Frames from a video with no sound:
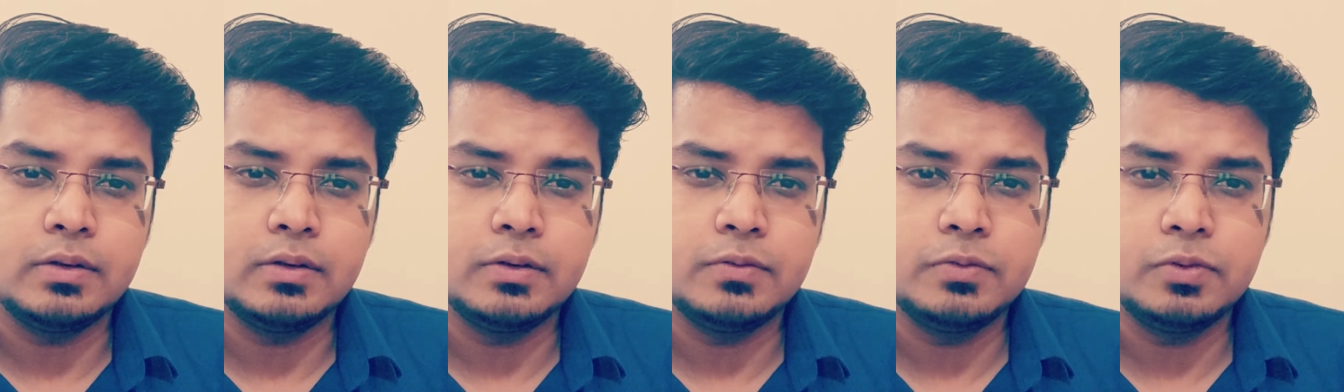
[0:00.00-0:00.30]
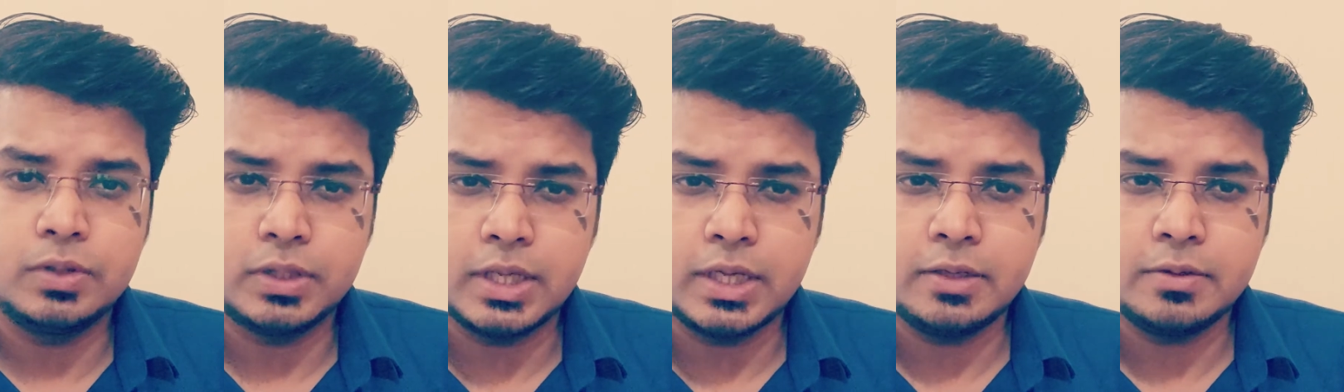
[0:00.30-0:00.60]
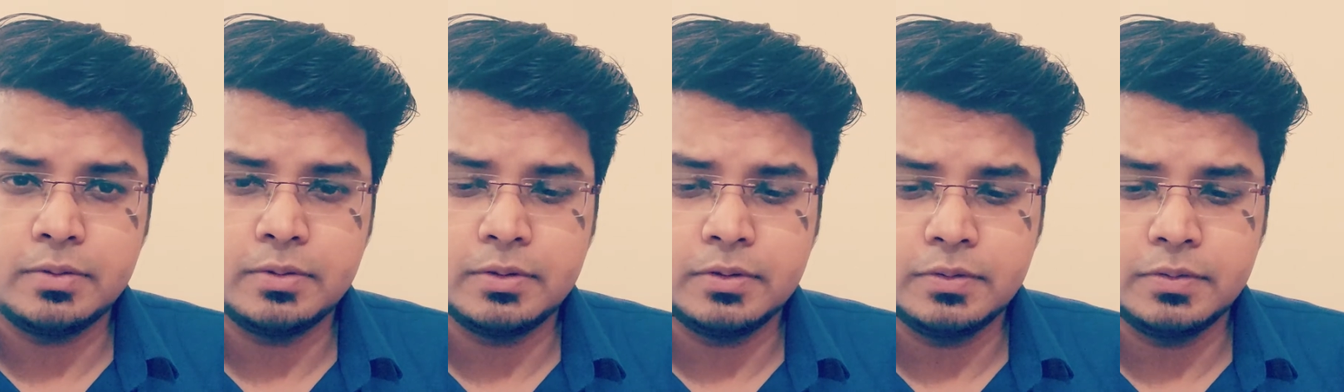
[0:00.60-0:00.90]
If you
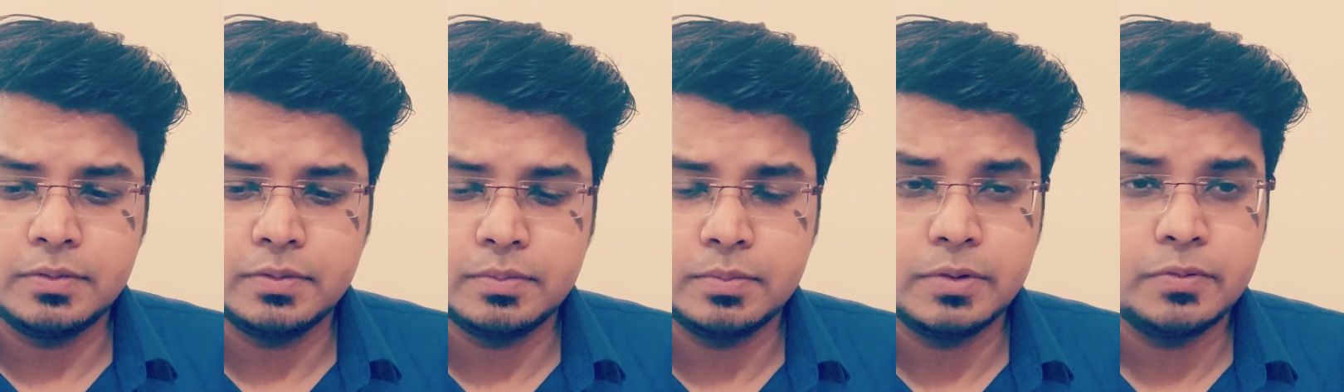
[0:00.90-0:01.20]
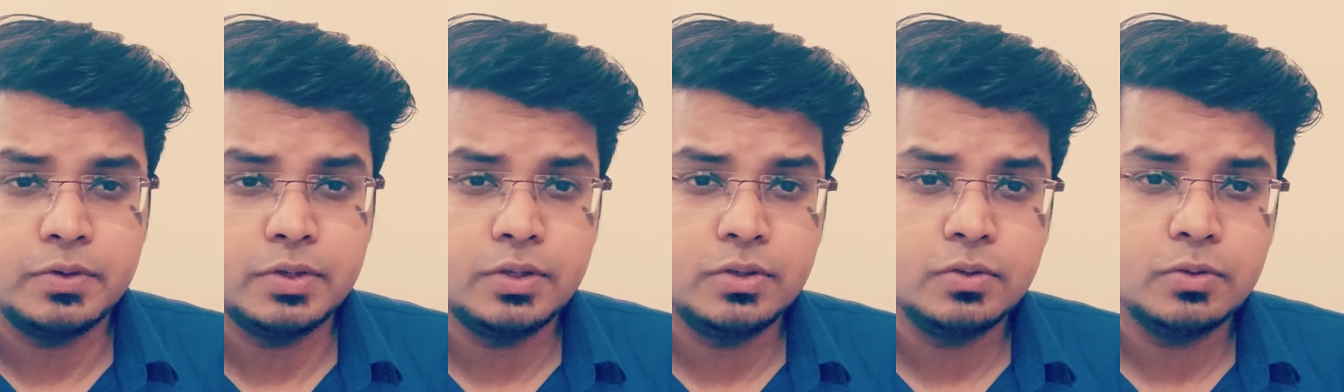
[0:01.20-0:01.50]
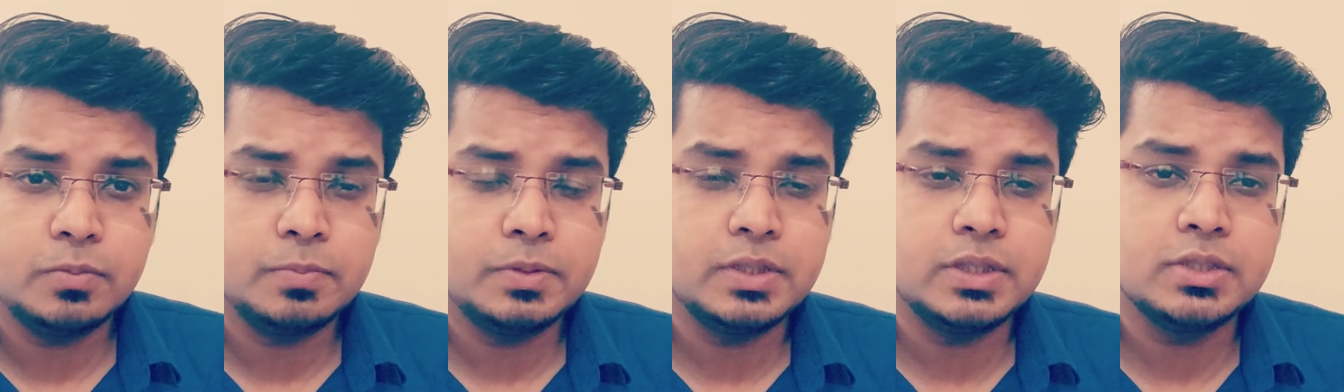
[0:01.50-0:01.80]
like my video,
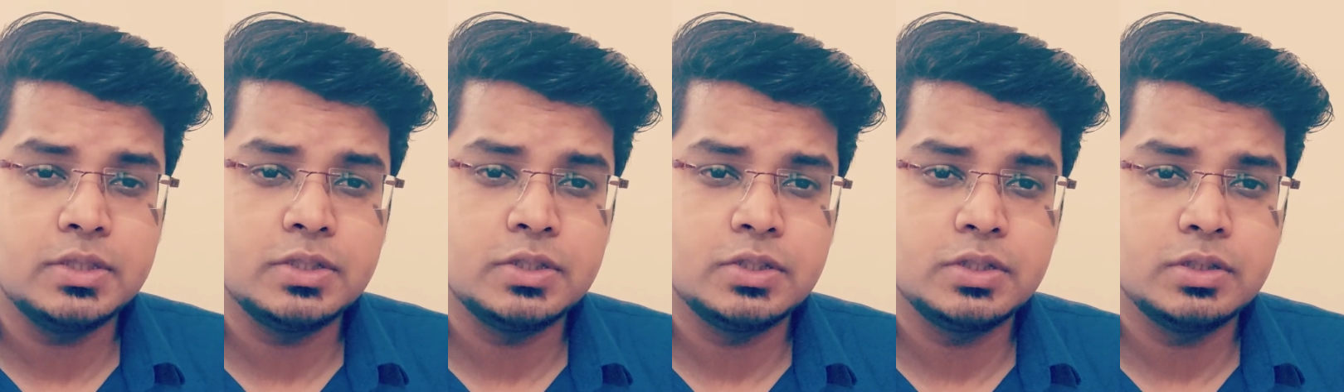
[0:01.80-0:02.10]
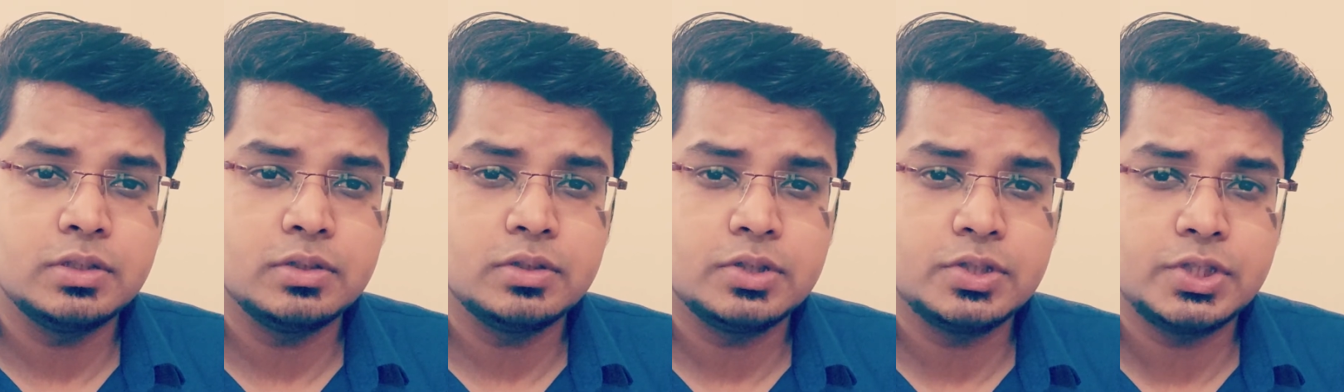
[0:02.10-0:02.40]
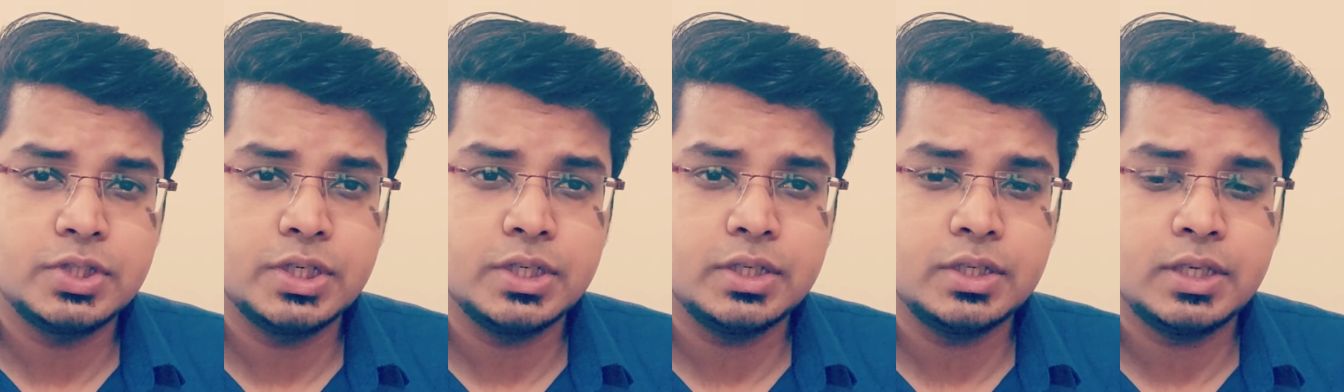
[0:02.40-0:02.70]
please
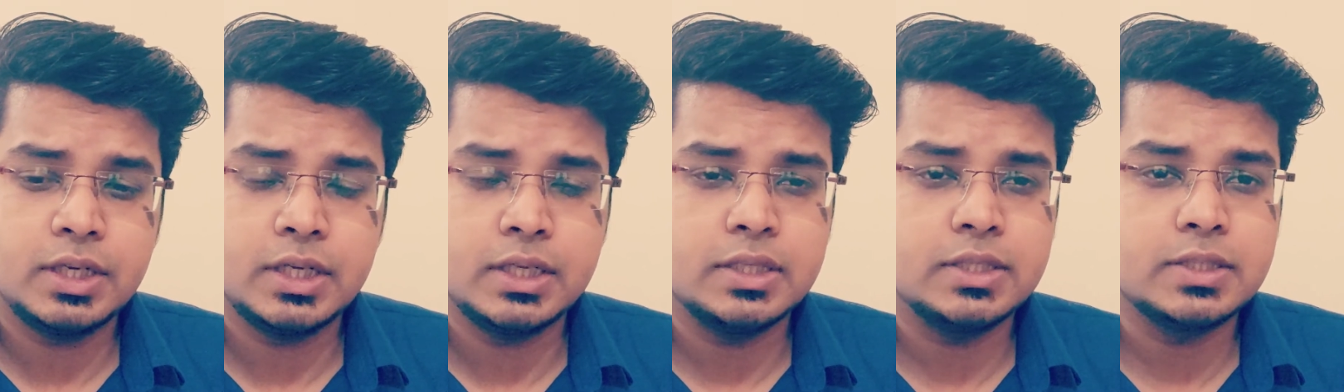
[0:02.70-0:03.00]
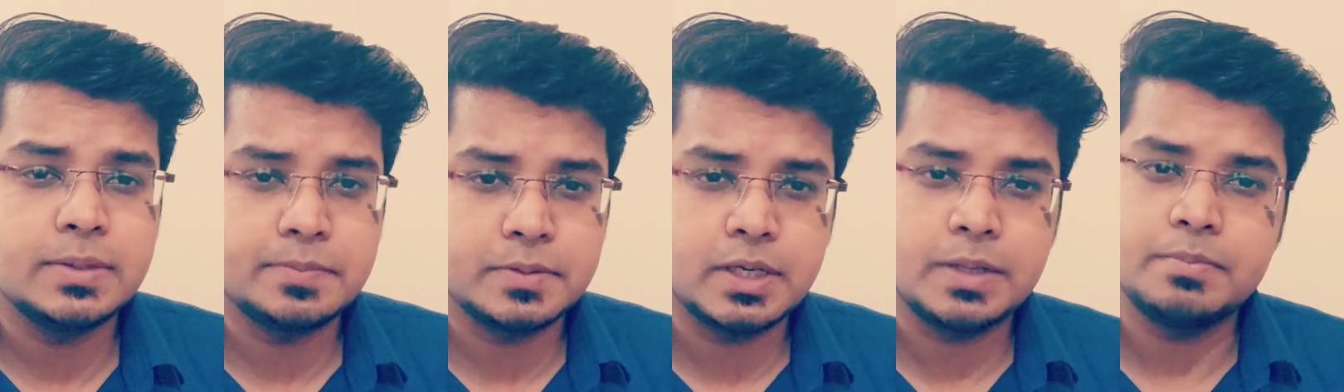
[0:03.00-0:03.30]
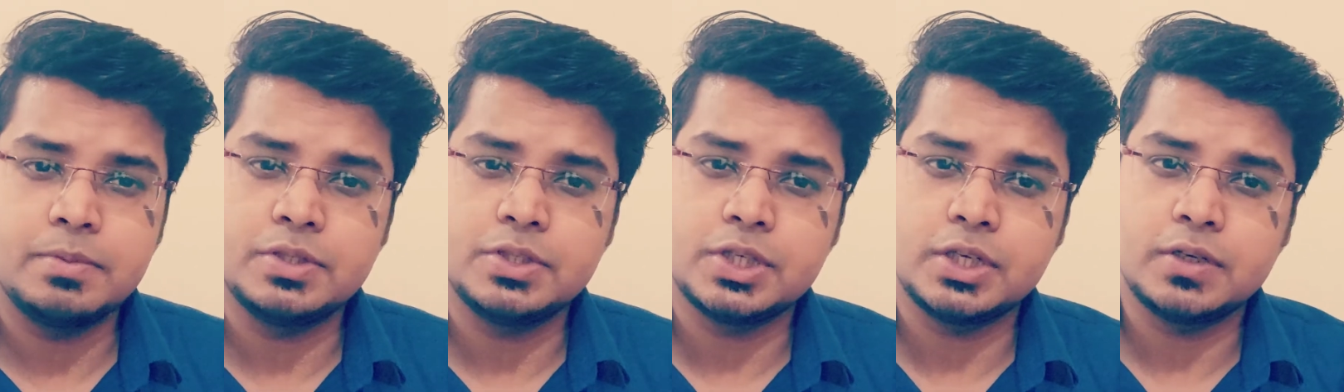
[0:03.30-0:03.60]
share and subscribe
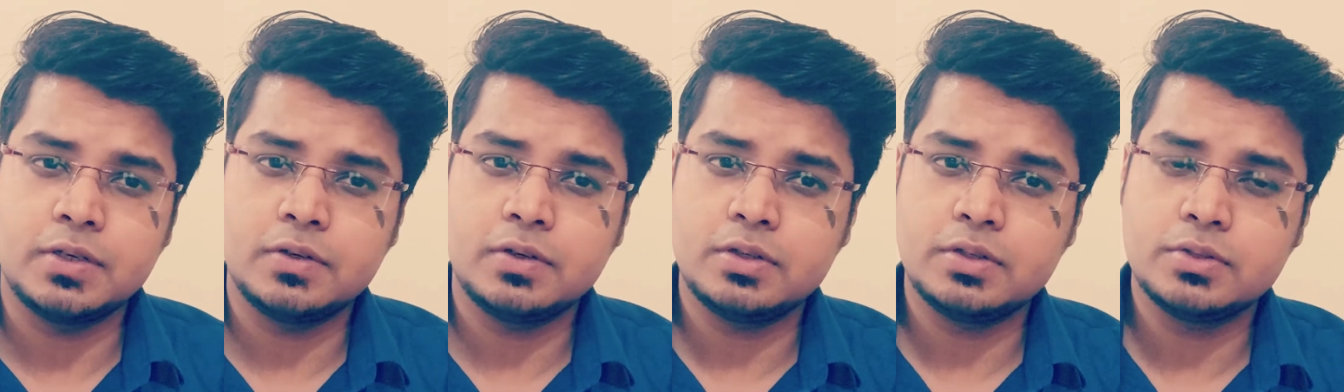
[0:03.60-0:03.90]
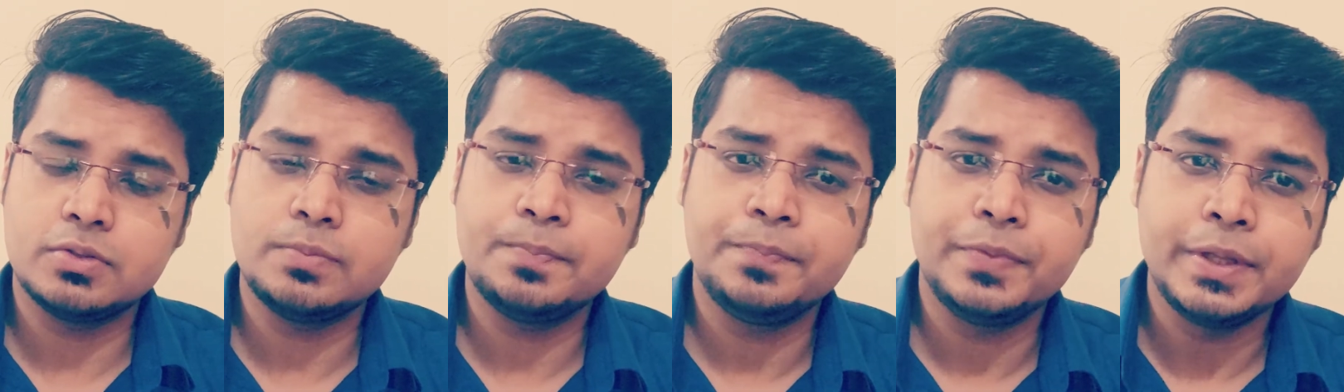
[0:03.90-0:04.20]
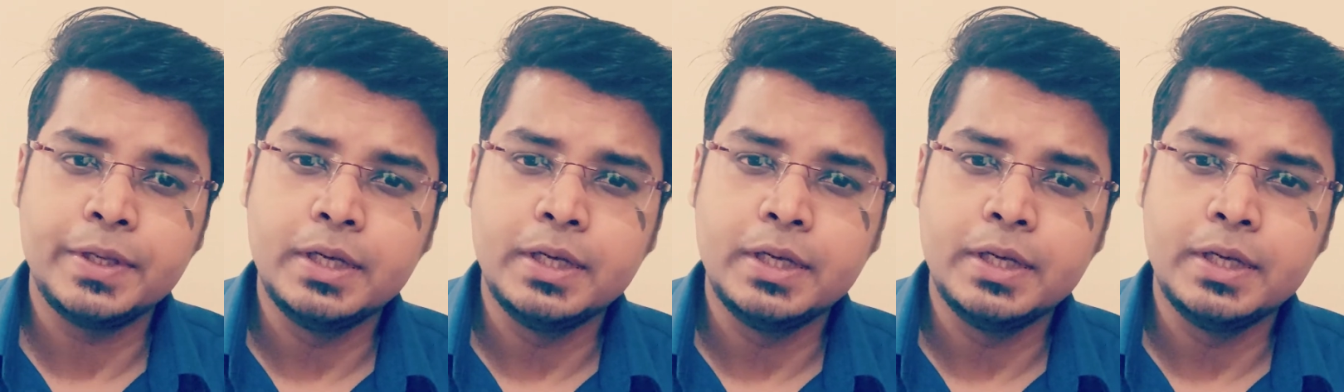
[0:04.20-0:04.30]
my channel also.